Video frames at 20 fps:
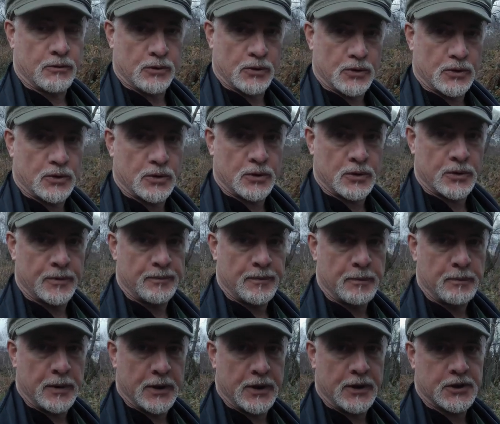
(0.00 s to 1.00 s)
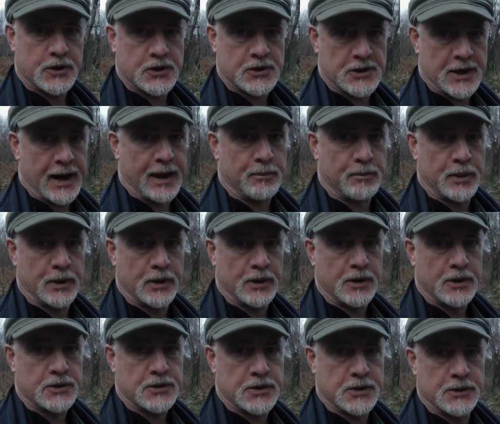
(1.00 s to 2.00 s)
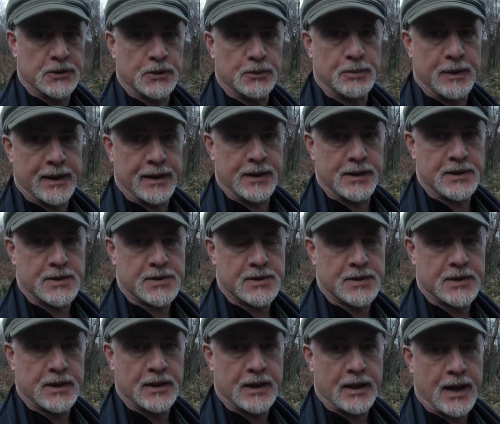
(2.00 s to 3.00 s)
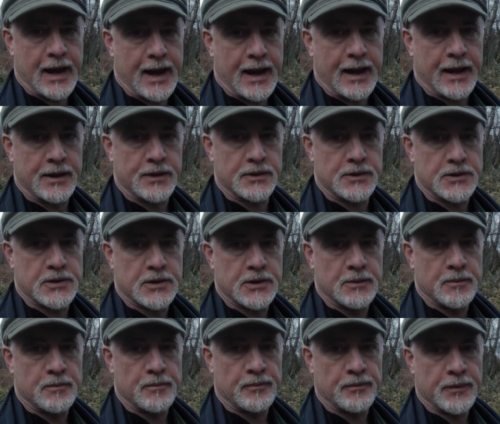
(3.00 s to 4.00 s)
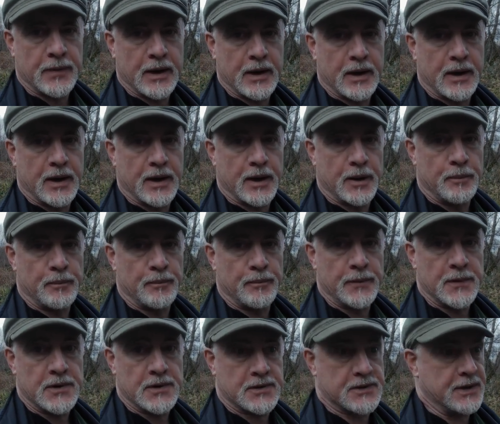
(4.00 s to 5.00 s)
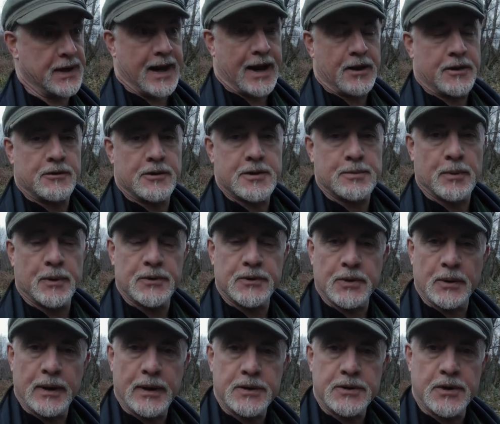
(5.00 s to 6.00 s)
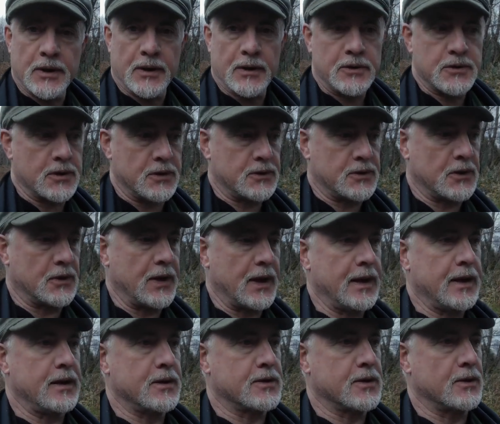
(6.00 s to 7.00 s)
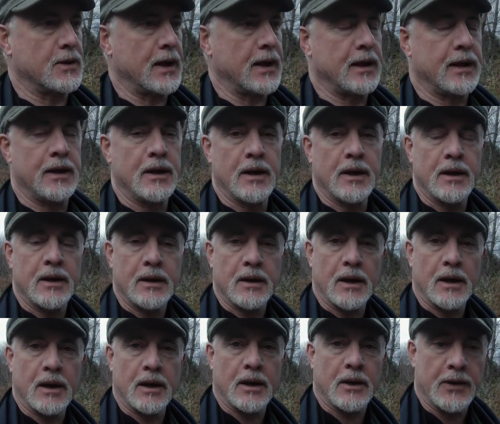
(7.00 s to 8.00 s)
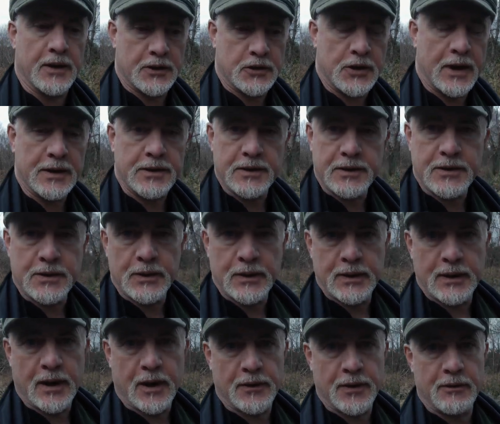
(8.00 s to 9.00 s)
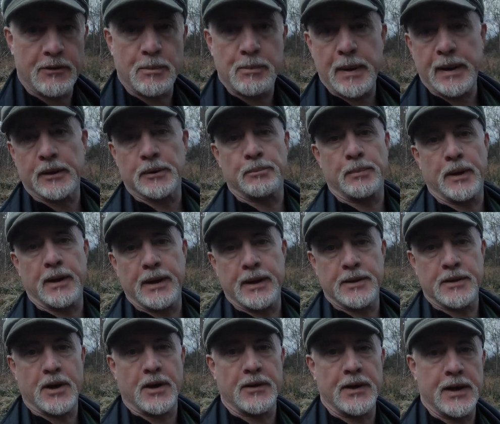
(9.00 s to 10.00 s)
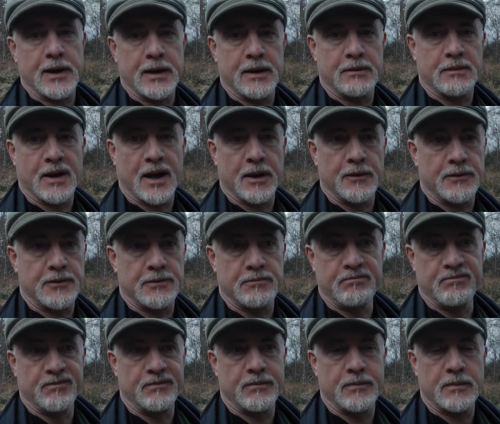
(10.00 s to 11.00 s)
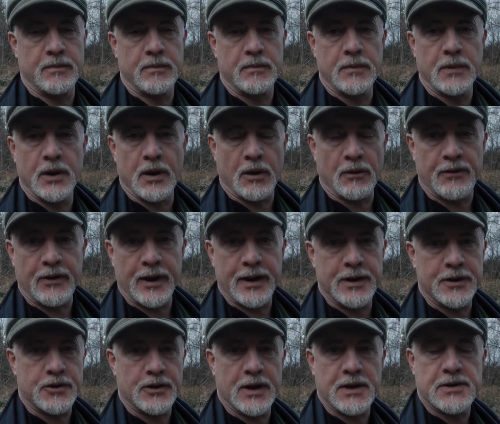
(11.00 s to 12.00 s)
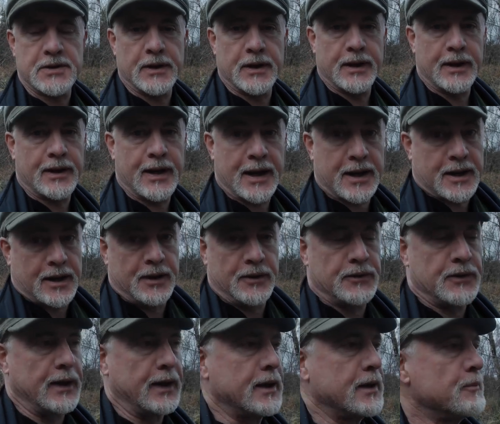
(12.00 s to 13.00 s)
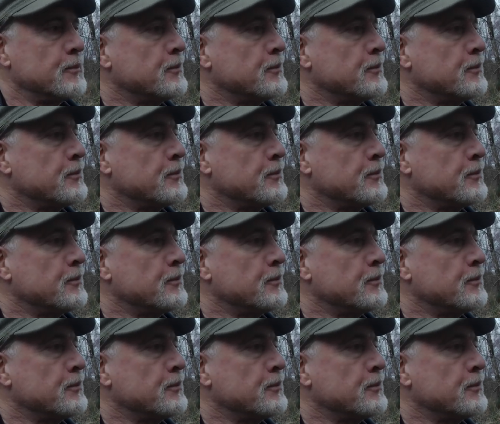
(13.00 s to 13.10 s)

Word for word: raw birch sap to bees and um, see how they respond to it. You know, do, do they do they uh, are they attracted to it? Are they repelled by it? Are they kind of not very interested in that kind of thing?